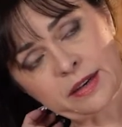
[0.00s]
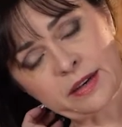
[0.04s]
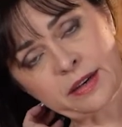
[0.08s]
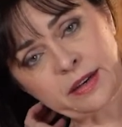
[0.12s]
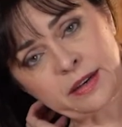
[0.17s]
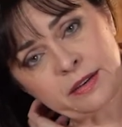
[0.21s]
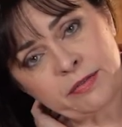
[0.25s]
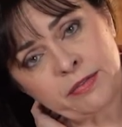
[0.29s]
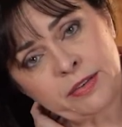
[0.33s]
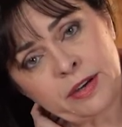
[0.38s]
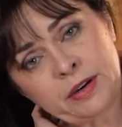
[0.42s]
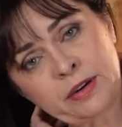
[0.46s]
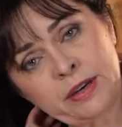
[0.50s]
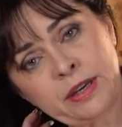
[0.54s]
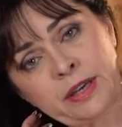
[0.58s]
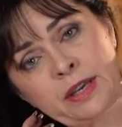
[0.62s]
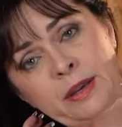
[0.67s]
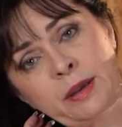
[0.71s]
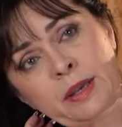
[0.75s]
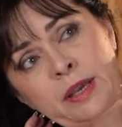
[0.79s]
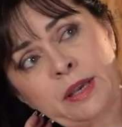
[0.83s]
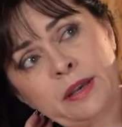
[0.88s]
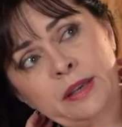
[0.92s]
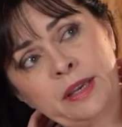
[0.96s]
A
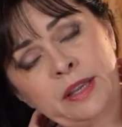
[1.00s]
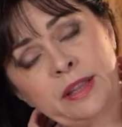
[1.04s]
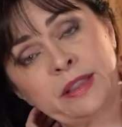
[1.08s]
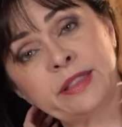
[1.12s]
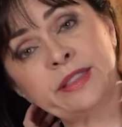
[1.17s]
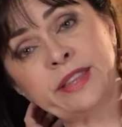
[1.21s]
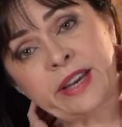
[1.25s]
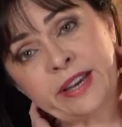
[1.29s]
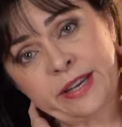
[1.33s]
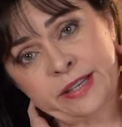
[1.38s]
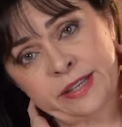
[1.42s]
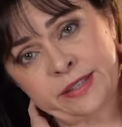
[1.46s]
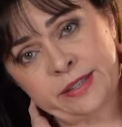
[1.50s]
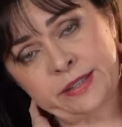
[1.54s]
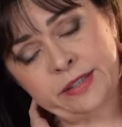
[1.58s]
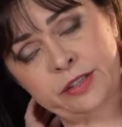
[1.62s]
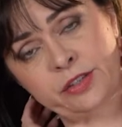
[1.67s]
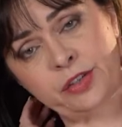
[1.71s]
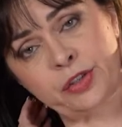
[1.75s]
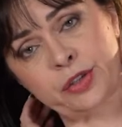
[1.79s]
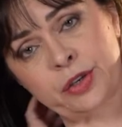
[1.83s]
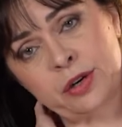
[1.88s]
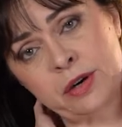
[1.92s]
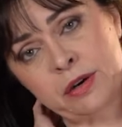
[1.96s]
very intense,
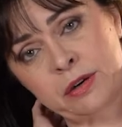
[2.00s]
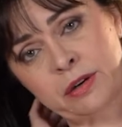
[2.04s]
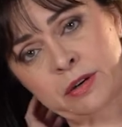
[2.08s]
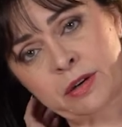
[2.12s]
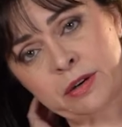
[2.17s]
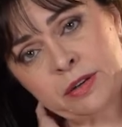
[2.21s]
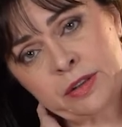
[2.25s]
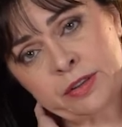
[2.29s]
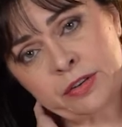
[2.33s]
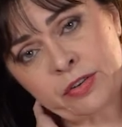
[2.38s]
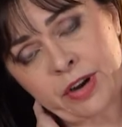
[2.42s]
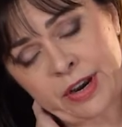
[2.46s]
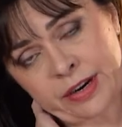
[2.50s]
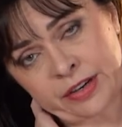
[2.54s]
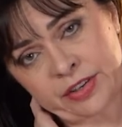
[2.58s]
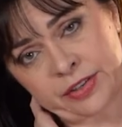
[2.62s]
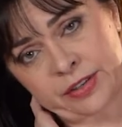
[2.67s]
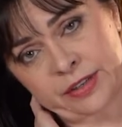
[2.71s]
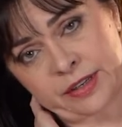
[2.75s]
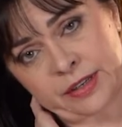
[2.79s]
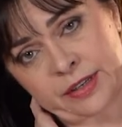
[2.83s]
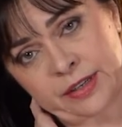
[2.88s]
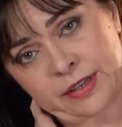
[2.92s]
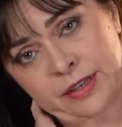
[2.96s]
strong
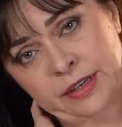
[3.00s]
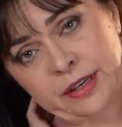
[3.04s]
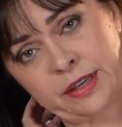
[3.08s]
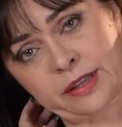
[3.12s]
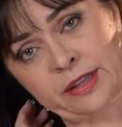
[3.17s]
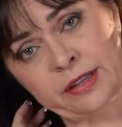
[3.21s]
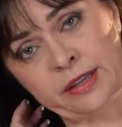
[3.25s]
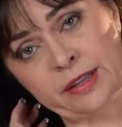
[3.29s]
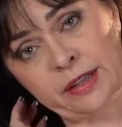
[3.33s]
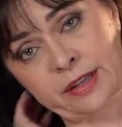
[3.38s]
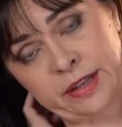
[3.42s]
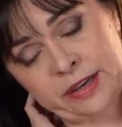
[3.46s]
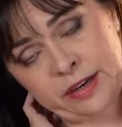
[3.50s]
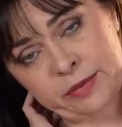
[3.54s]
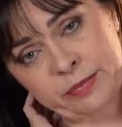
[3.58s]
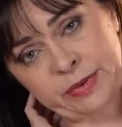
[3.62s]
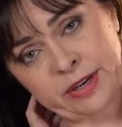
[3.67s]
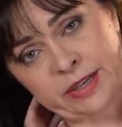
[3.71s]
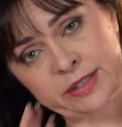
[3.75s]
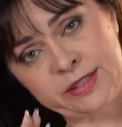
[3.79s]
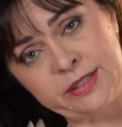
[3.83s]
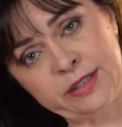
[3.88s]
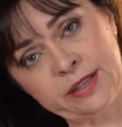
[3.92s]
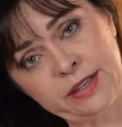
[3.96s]
contraction in the neck
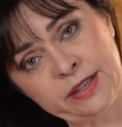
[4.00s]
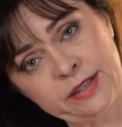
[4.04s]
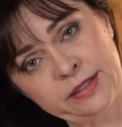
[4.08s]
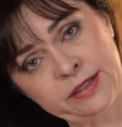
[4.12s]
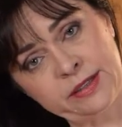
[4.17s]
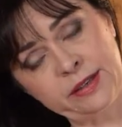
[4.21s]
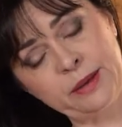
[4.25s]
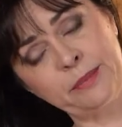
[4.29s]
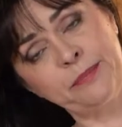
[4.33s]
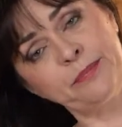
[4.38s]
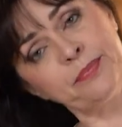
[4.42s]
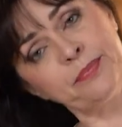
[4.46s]
muscles